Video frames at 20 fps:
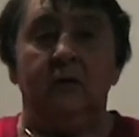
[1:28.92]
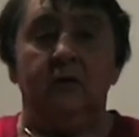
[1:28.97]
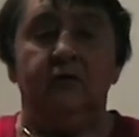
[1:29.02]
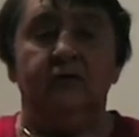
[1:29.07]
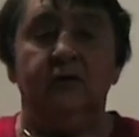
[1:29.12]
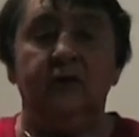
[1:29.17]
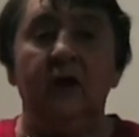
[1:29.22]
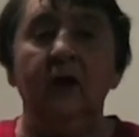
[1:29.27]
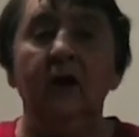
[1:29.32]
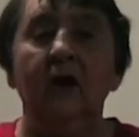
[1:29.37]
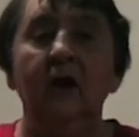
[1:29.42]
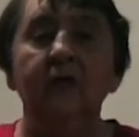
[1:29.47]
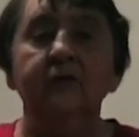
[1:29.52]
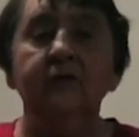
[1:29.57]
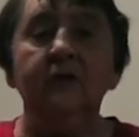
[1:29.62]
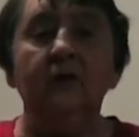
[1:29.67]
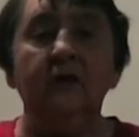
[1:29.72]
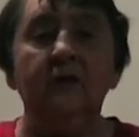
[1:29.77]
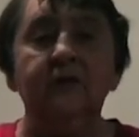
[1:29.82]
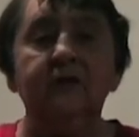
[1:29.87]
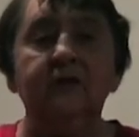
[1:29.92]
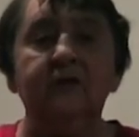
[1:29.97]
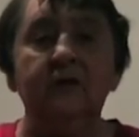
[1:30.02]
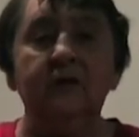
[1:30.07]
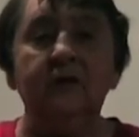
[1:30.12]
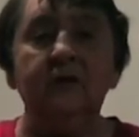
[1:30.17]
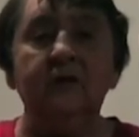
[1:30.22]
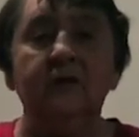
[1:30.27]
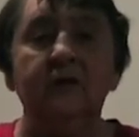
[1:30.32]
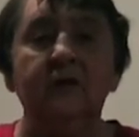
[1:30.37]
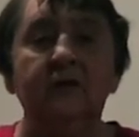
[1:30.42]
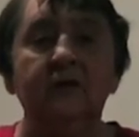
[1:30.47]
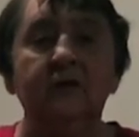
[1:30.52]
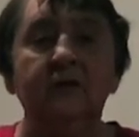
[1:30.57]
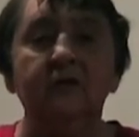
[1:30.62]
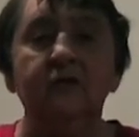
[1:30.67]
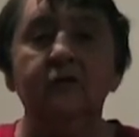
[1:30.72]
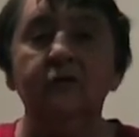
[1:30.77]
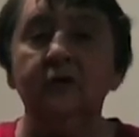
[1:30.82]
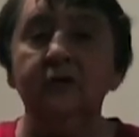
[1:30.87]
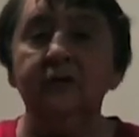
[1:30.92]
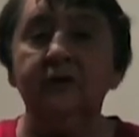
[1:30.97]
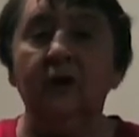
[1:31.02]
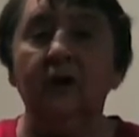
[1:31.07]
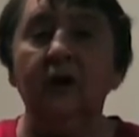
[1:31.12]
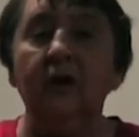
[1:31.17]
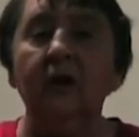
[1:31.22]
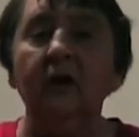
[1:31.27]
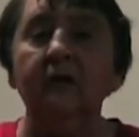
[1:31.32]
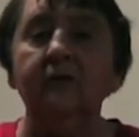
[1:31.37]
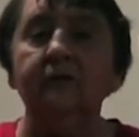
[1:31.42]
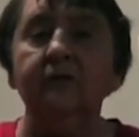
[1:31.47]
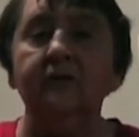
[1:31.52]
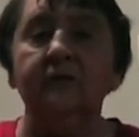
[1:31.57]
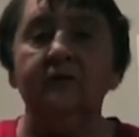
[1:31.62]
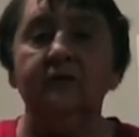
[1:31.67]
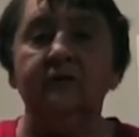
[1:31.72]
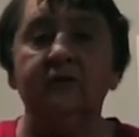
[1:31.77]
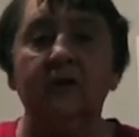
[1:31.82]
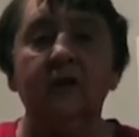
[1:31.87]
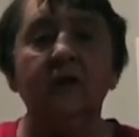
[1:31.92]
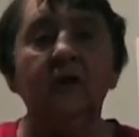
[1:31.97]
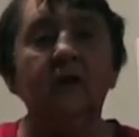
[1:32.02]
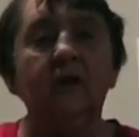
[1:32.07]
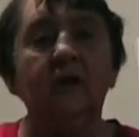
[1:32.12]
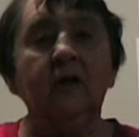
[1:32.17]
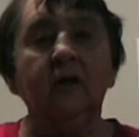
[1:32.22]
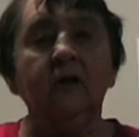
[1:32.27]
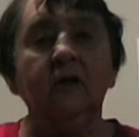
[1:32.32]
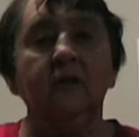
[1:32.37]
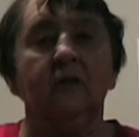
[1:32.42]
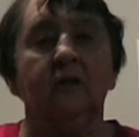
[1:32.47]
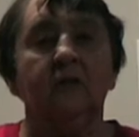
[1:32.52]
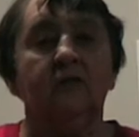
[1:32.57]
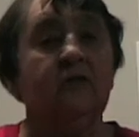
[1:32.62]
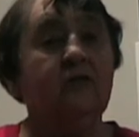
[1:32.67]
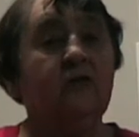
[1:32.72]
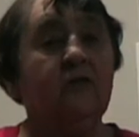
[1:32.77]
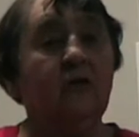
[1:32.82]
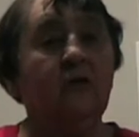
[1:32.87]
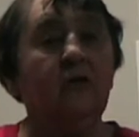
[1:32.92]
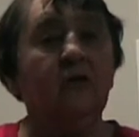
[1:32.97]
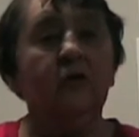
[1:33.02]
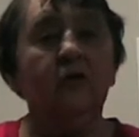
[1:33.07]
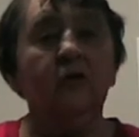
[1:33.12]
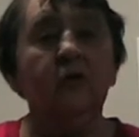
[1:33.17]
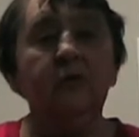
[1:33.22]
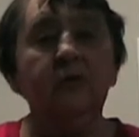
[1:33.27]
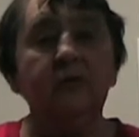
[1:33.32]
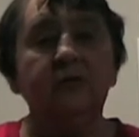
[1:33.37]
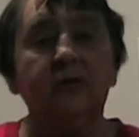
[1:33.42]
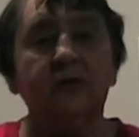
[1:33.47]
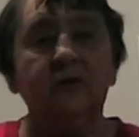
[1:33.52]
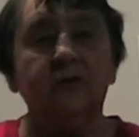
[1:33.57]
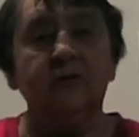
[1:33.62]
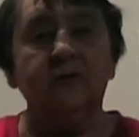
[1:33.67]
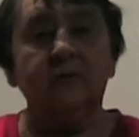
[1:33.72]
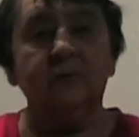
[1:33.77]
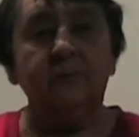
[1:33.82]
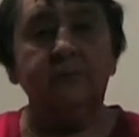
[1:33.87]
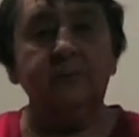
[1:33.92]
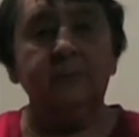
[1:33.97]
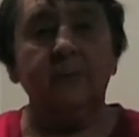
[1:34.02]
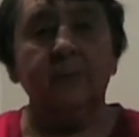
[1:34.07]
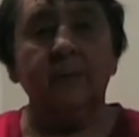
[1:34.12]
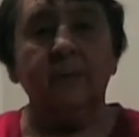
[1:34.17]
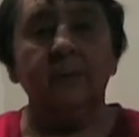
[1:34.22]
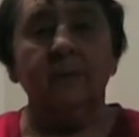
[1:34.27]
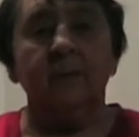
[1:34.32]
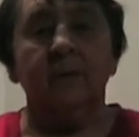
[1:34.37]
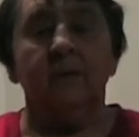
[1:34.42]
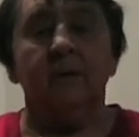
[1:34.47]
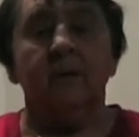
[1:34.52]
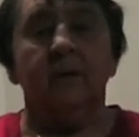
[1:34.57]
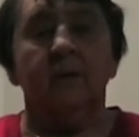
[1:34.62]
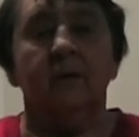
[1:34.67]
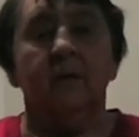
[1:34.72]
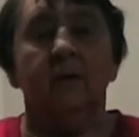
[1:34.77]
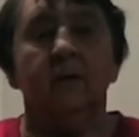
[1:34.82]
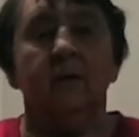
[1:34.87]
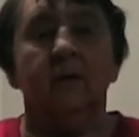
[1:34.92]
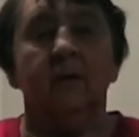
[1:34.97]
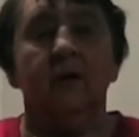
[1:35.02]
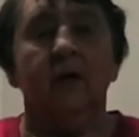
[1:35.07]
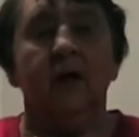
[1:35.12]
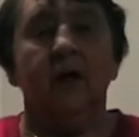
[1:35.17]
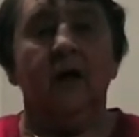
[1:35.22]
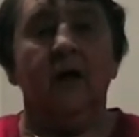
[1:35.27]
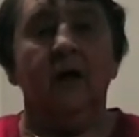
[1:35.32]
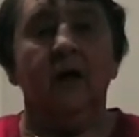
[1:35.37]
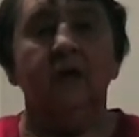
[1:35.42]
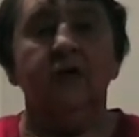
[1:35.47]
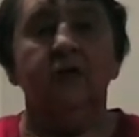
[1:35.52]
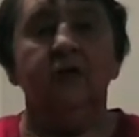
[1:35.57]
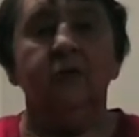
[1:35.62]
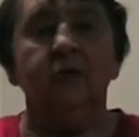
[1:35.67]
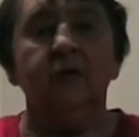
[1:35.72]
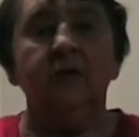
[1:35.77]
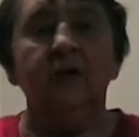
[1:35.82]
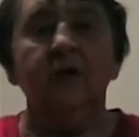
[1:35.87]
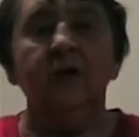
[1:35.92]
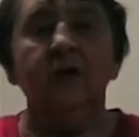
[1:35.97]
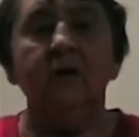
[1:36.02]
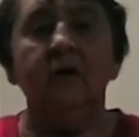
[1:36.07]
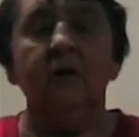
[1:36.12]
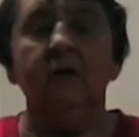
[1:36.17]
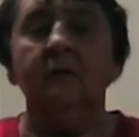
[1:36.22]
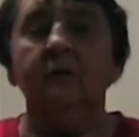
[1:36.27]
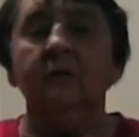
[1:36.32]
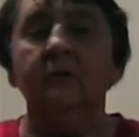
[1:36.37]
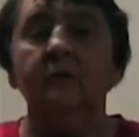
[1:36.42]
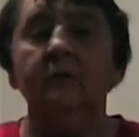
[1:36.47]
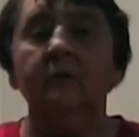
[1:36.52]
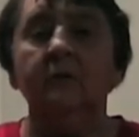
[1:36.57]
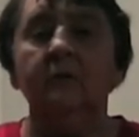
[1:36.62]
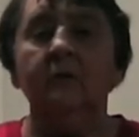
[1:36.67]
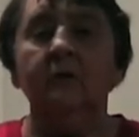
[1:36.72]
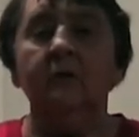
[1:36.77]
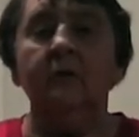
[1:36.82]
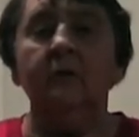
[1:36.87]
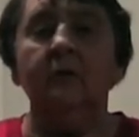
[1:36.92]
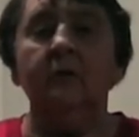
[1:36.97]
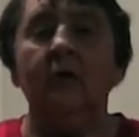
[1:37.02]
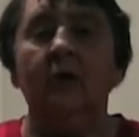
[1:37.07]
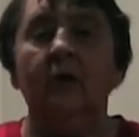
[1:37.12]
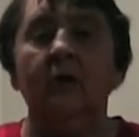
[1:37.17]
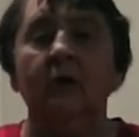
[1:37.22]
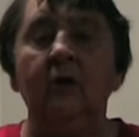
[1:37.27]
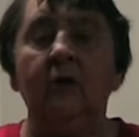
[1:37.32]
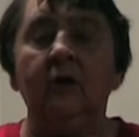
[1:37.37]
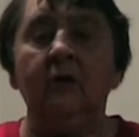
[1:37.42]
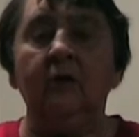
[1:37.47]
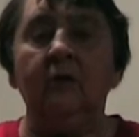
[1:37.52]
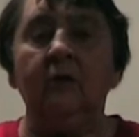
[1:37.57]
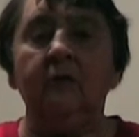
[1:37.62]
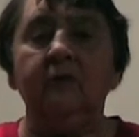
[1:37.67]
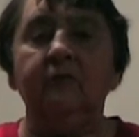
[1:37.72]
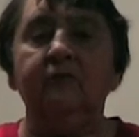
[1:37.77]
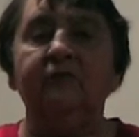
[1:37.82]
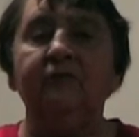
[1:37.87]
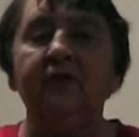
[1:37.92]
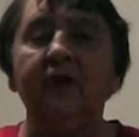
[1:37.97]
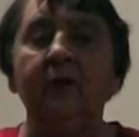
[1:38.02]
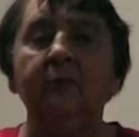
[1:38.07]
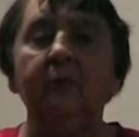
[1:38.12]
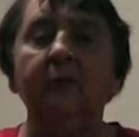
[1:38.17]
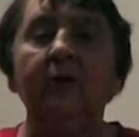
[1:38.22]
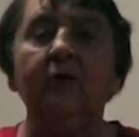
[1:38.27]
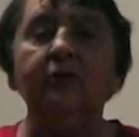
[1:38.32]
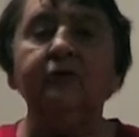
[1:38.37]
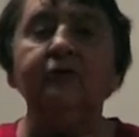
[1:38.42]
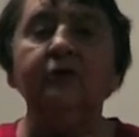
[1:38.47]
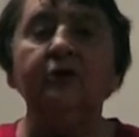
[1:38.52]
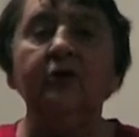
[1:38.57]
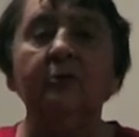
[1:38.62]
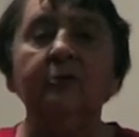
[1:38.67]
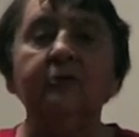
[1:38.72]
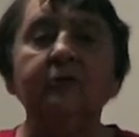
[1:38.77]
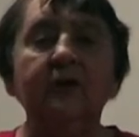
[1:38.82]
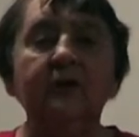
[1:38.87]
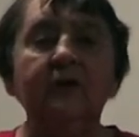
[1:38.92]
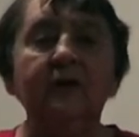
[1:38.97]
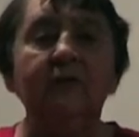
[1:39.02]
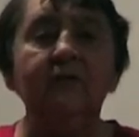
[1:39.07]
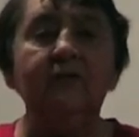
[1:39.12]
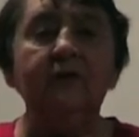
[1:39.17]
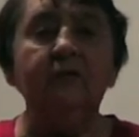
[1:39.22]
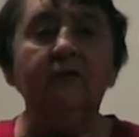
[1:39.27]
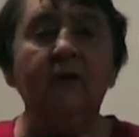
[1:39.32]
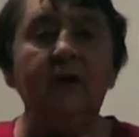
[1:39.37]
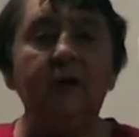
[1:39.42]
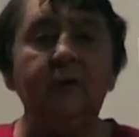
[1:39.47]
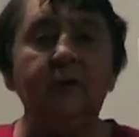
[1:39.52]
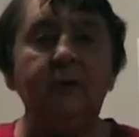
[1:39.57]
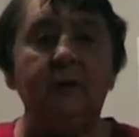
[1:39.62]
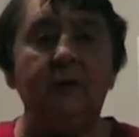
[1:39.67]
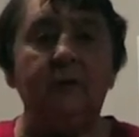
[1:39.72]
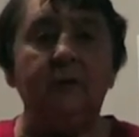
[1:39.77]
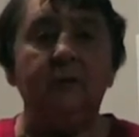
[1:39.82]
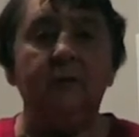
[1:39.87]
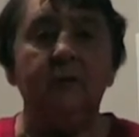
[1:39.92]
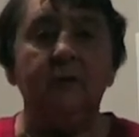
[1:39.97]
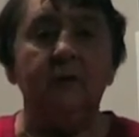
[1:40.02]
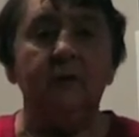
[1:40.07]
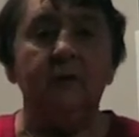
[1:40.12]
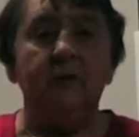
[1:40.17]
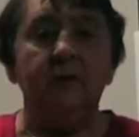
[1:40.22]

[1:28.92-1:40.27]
ticking over nicely, and then took a dive, and suddenly she's no longer with us. And we farewelled her with a lovely requiem,